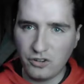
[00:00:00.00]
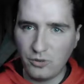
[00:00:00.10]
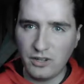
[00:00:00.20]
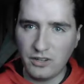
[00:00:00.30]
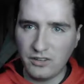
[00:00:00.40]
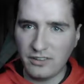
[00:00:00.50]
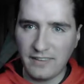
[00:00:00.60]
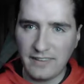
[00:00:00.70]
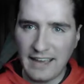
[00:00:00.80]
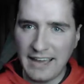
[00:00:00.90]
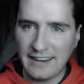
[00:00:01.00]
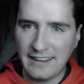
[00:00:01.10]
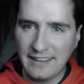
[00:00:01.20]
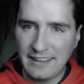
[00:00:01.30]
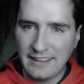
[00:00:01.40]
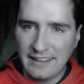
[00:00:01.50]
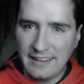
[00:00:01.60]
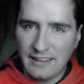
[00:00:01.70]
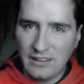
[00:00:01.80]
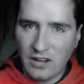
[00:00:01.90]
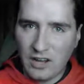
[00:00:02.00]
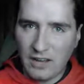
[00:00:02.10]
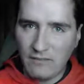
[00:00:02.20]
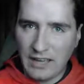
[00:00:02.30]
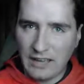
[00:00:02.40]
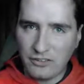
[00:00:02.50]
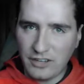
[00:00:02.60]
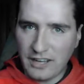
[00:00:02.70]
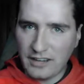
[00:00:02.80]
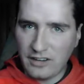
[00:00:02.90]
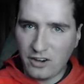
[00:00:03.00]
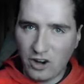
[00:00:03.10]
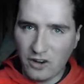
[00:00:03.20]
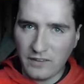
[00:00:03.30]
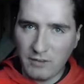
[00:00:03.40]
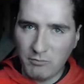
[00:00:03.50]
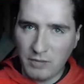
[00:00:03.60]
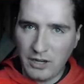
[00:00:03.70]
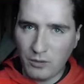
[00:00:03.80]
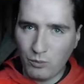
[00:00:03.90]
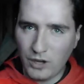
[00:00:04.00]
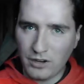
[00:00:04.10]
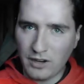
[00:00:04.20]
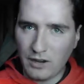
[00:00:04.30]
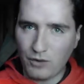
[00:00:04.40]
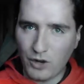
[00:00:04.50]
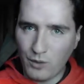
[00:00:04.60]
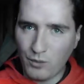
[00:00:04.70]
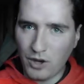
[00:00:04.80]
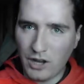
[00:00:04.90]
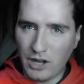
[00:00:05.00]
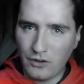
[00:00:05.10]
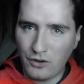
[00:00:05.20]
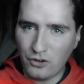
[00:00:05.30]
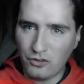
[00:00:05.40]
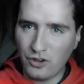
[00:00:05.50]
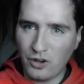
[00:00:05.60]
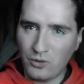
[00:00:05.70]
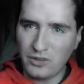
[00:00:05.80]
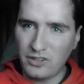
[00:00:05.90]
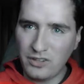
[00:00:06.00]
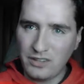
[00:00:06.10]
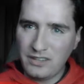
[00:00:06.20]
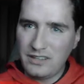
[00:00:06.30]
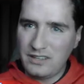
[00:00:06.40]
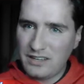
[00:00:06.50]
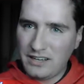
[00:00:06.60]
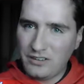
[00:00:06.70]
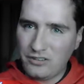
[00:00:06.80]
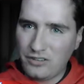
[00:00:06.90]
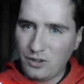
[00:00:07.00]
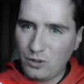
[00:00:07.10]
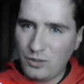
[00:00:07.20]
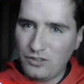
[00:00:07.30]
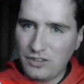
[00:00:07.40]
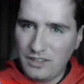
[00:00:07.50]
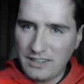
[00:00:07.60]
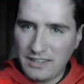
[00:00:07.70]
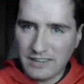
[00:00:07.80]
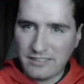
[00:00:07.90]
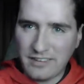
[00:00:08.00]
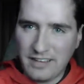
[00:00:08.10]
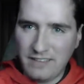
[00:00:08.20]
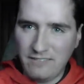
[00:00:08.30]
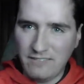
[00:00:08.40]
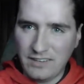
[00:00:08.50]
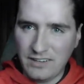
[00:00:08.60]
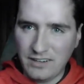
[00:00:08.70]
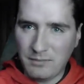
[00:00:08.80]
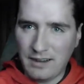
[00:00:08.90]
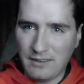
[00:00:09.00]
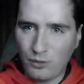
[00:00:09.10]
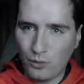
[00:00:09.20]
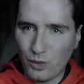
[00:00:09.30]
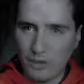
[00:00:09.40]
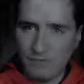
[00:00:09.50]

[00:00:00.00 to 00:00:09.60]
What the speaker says: in to that. SCN and Heartland Media, we are covering what others don't. And until we see you next time, goodbye everyone.